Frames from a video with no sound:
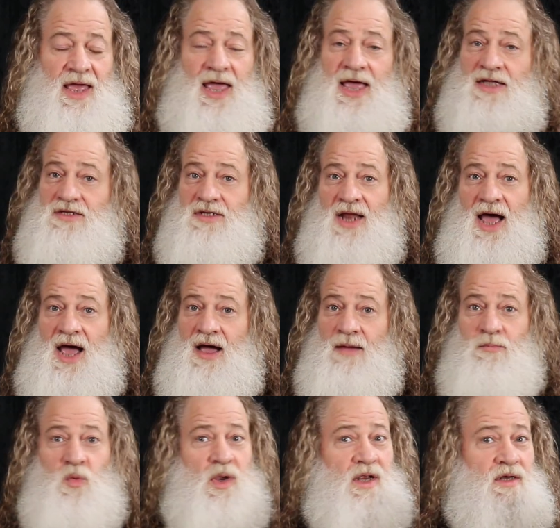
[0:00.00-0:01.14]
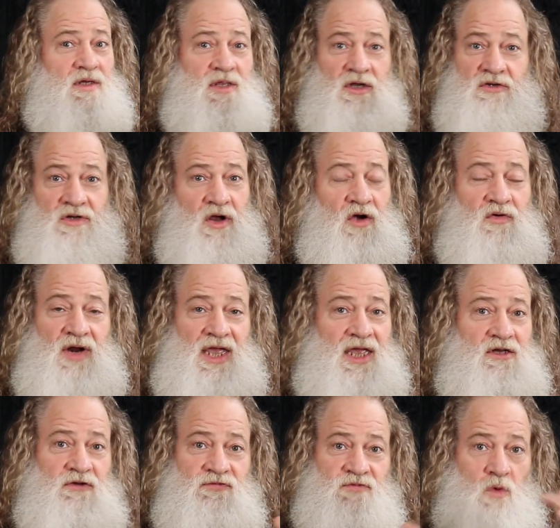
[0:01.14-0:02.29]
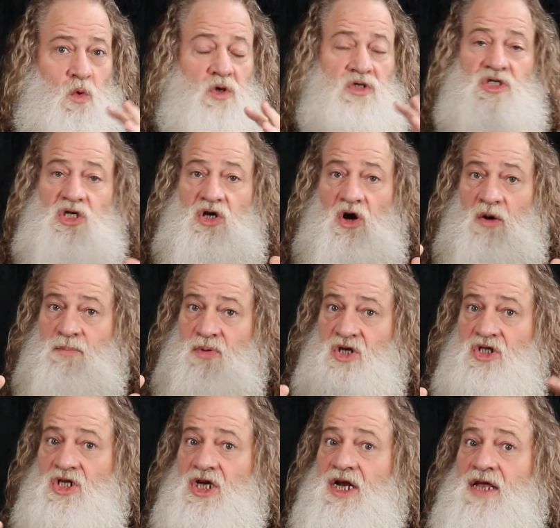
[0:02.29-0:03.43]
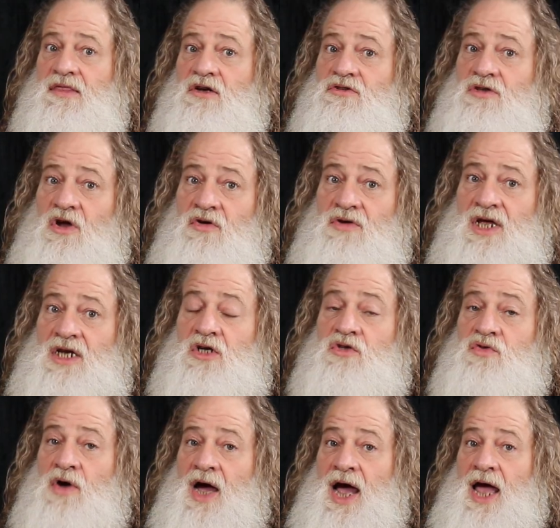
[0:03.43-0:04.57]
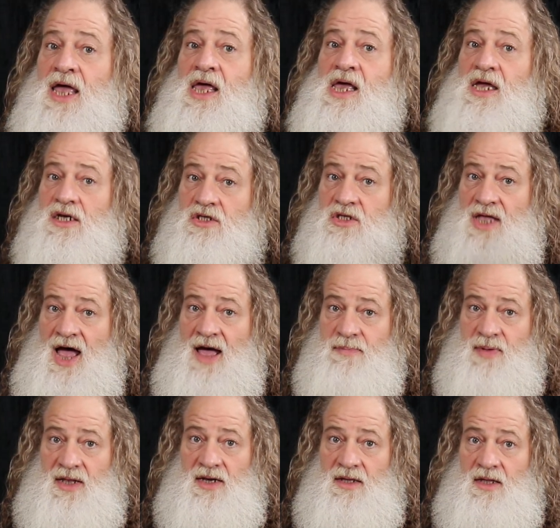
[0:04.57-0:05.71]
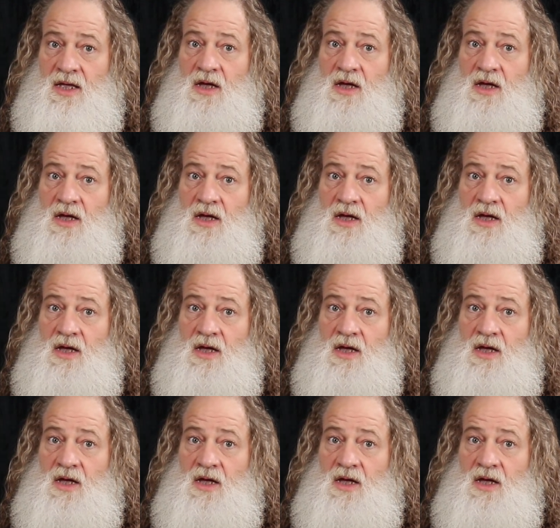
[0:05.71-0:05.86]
There's no need to force it or push it, and there's no need to try to stop it.